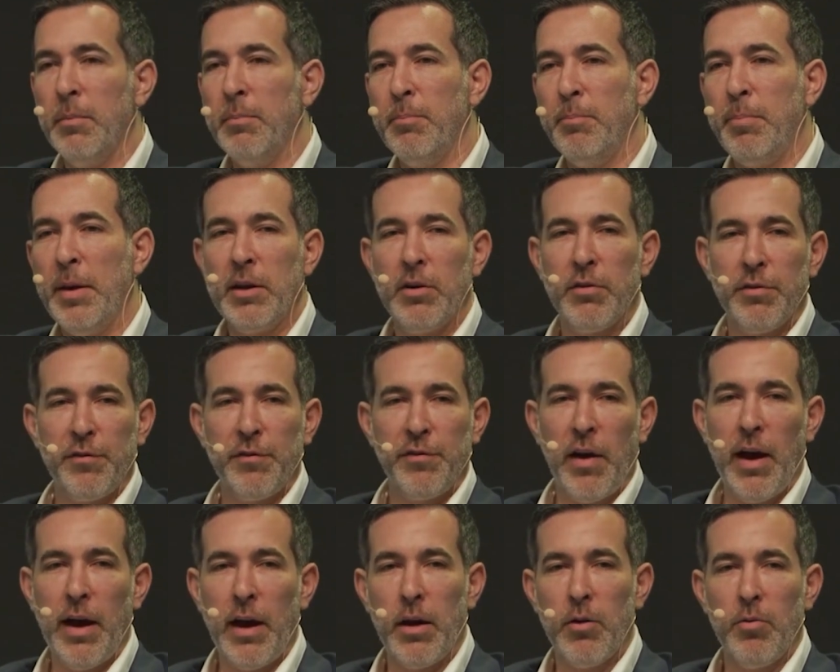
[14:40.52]
Better
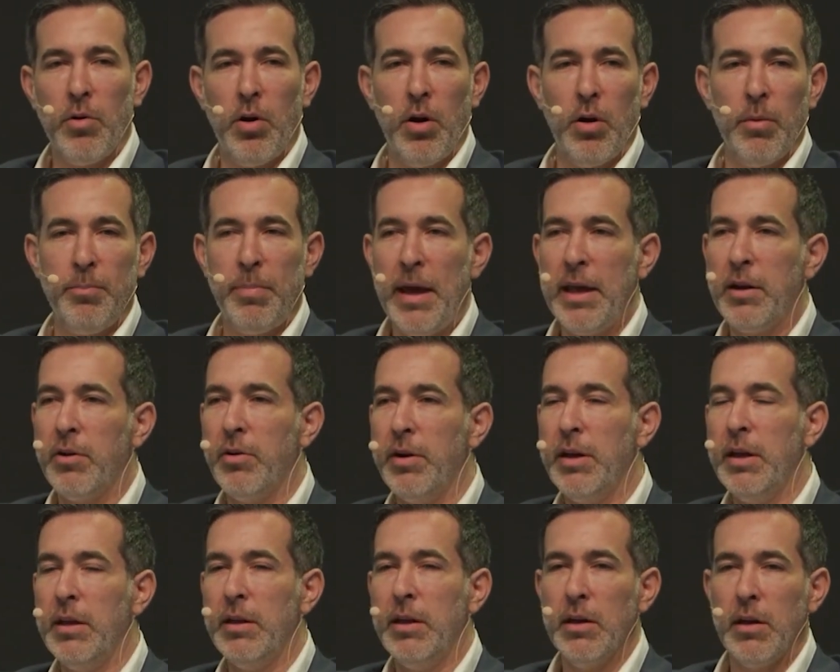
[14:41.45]
firewall, better
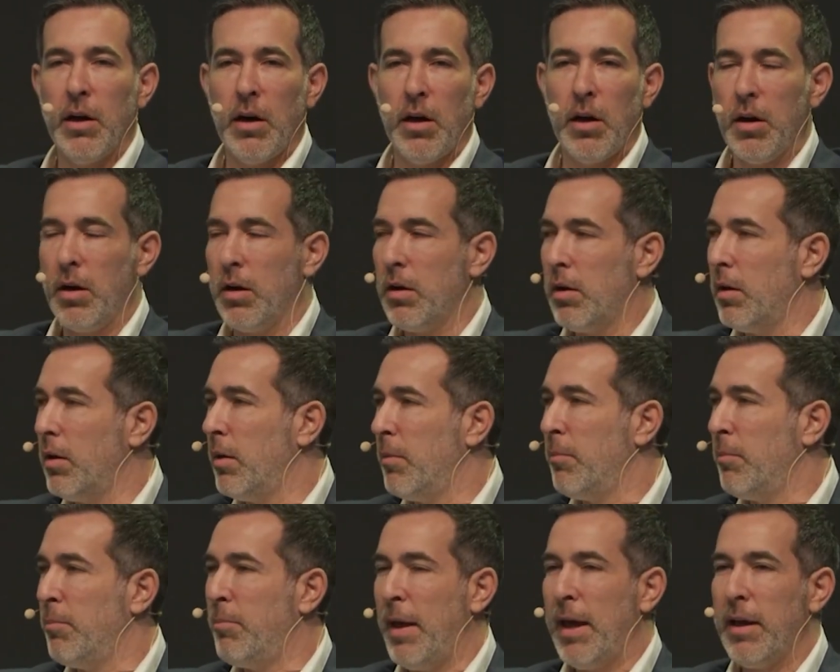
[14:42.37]
EDR,
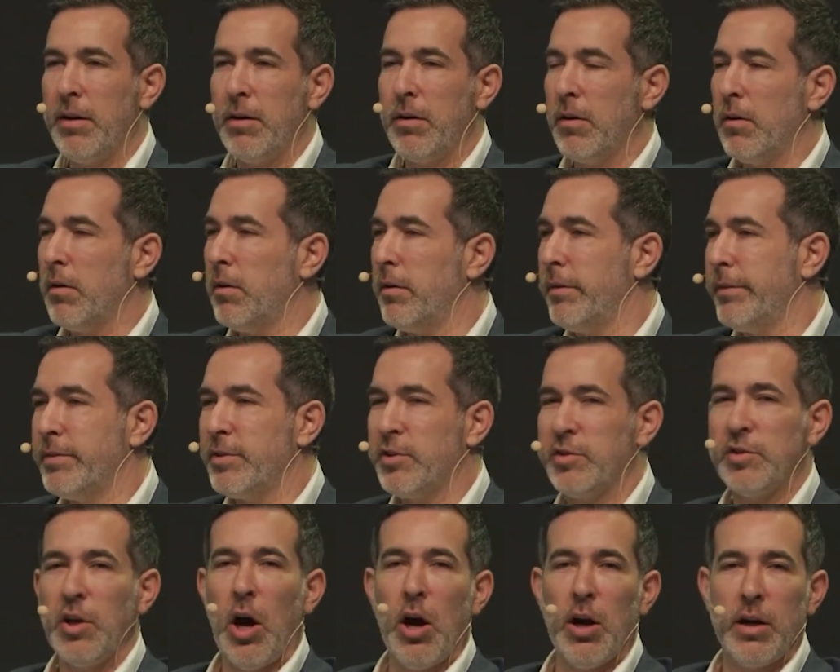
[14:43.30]
better
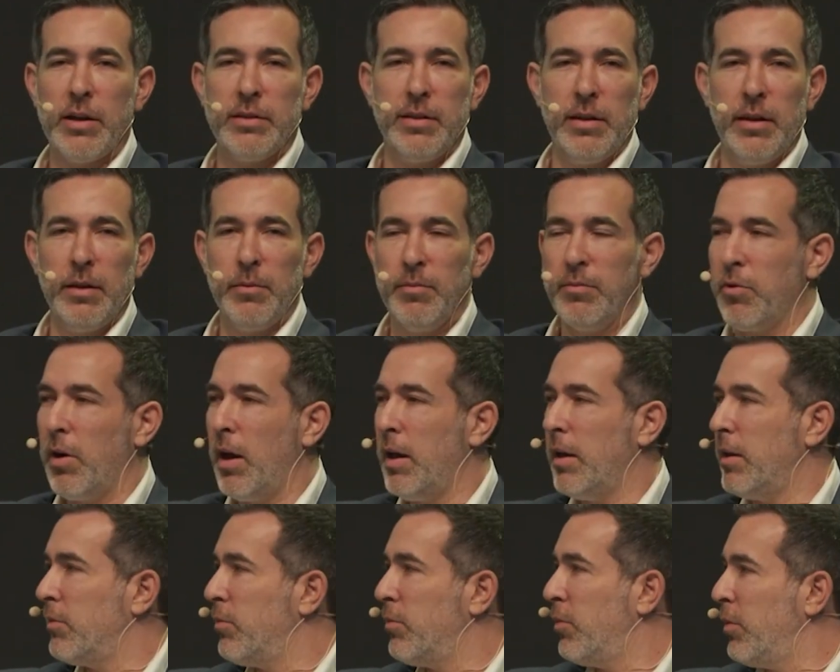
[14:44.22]
SOC team,
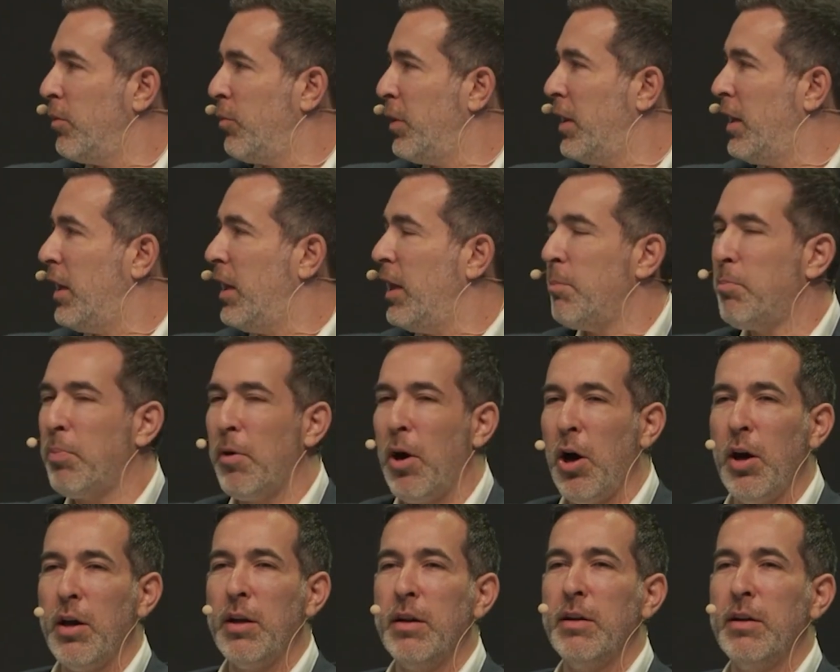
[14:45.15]
right? We keep
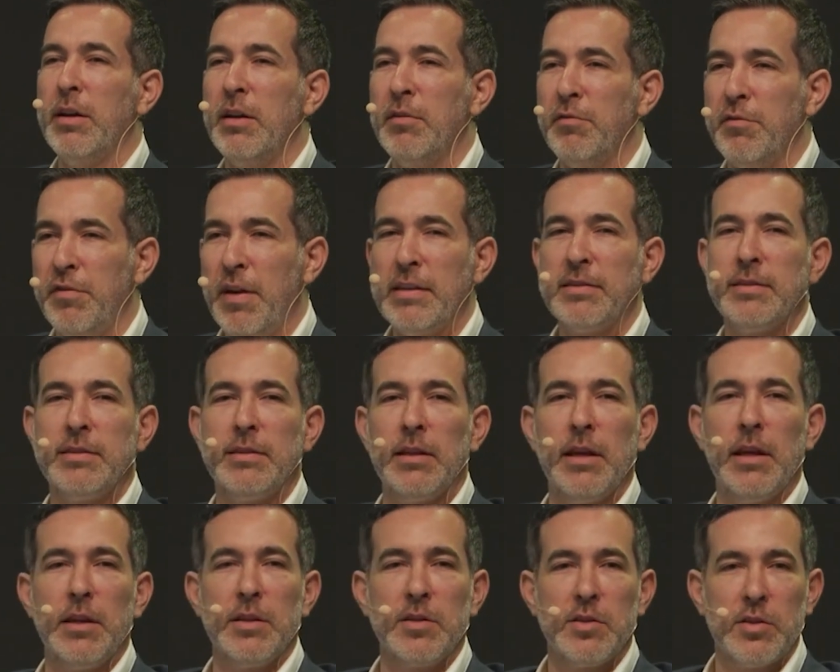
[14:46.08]
on
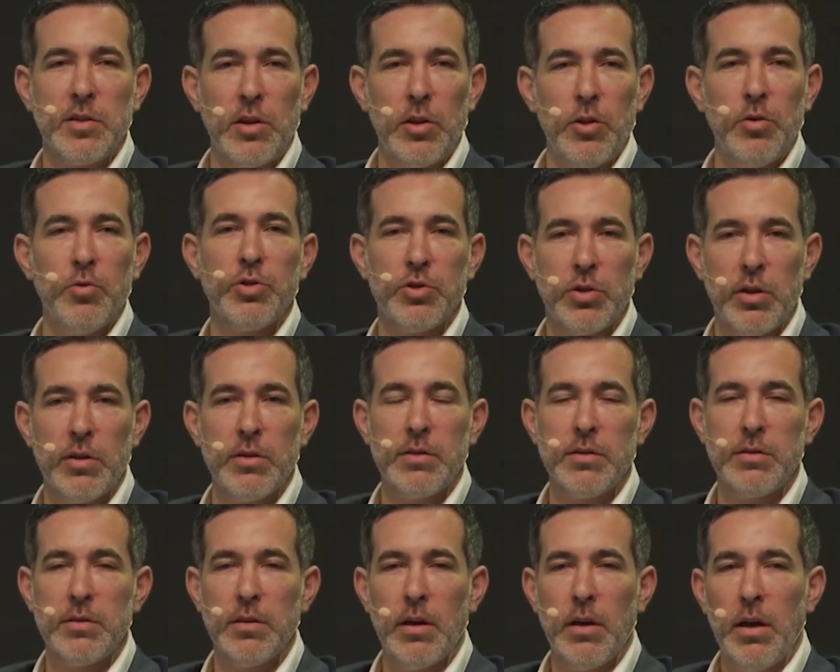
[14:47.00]
investing in
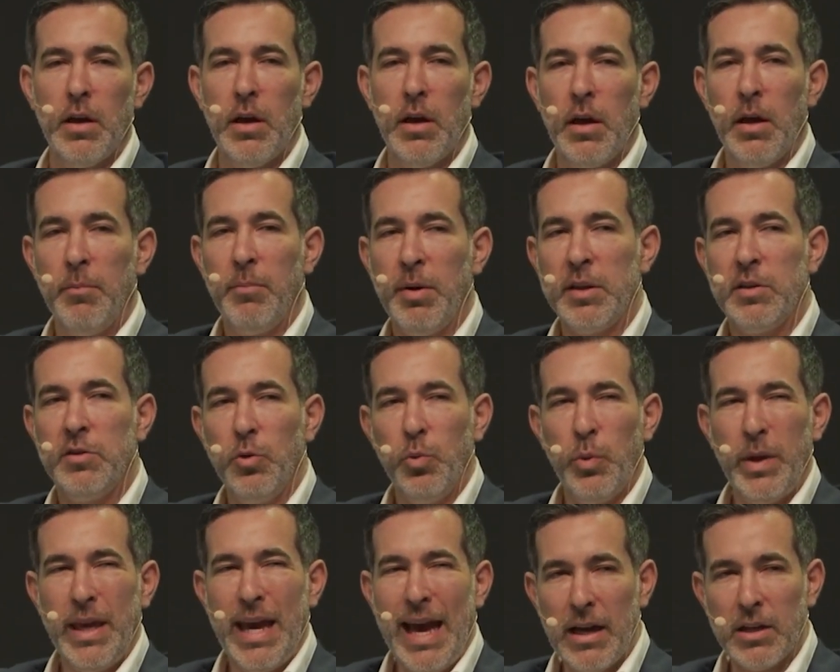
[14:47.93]
solutions. But do
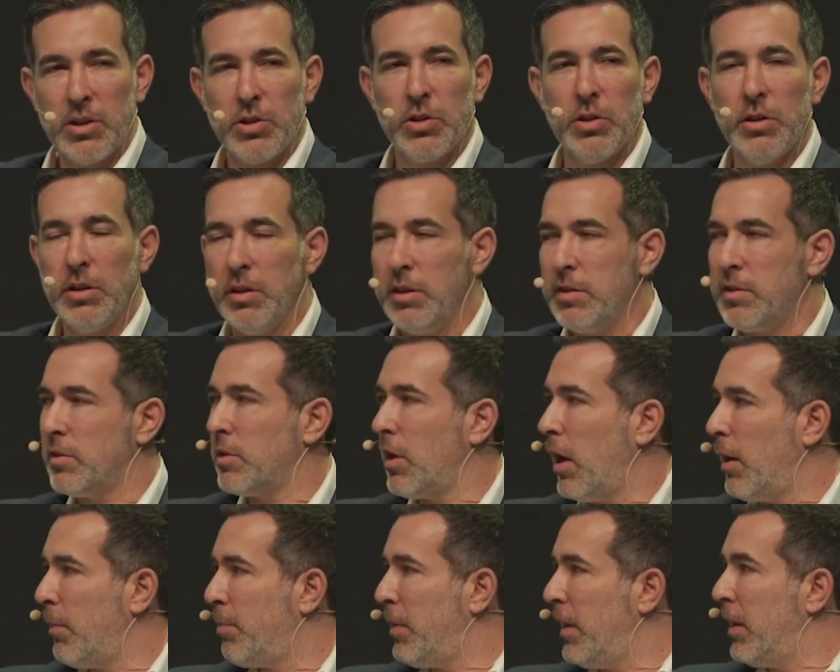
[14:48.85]
we actually
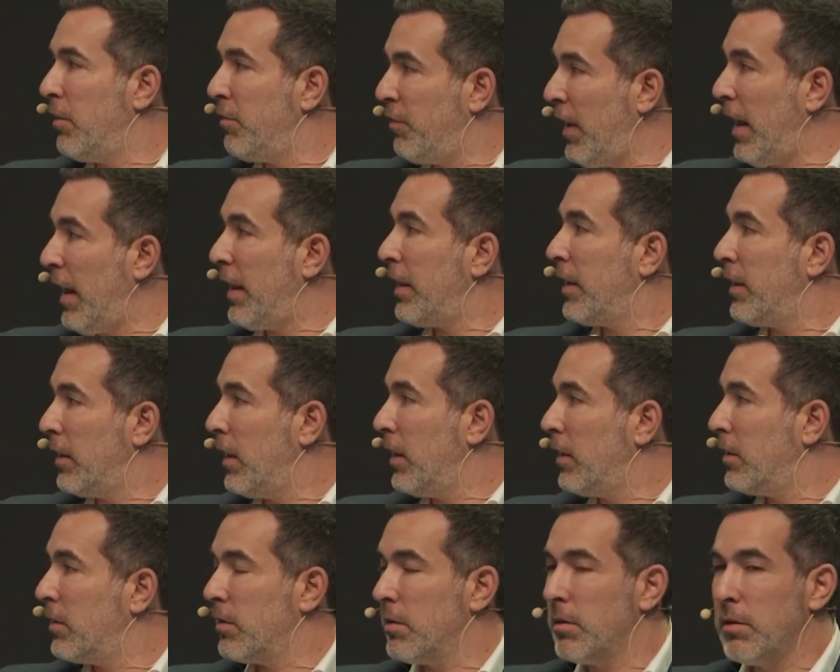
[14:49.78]
stop and
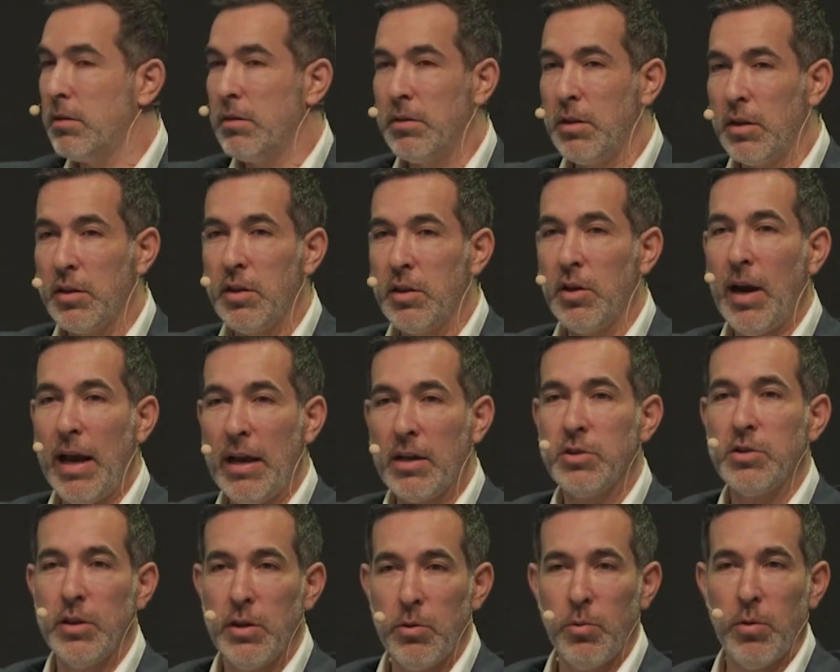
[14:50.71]
validate that they're
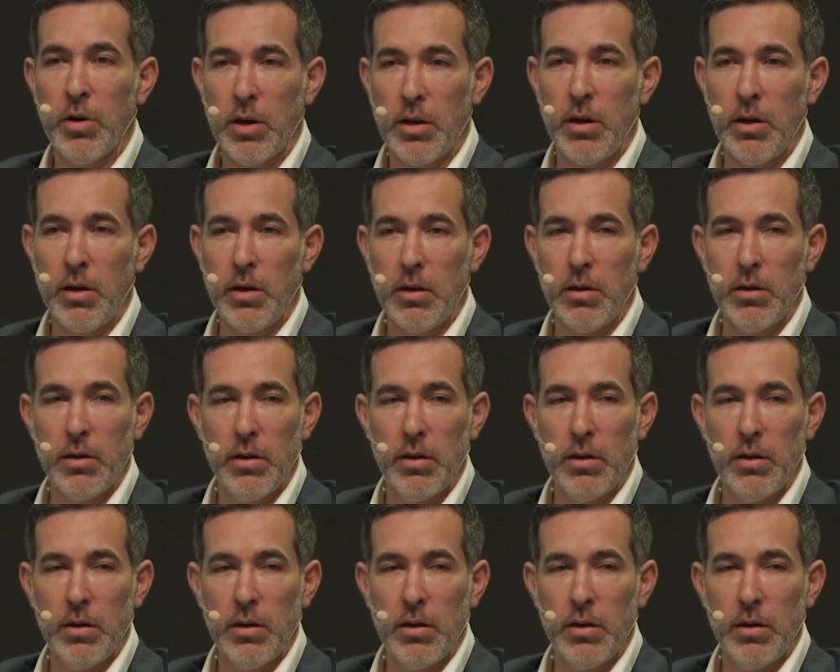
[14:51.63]
actually working?